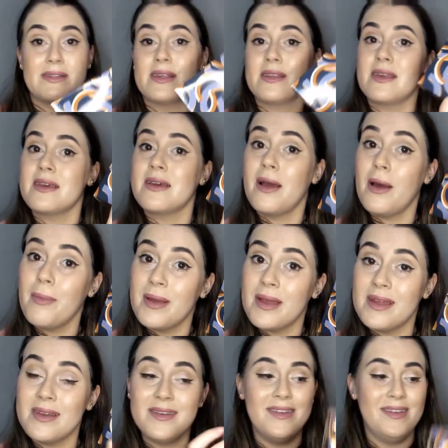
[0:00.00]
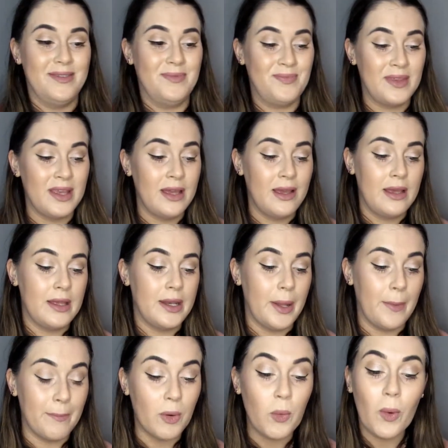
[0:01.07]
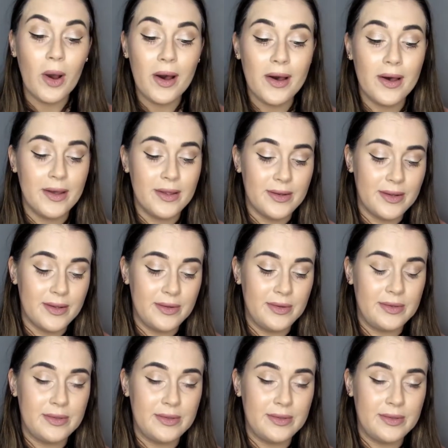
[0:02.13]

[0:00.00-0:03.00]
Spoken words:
that they come in. Number one.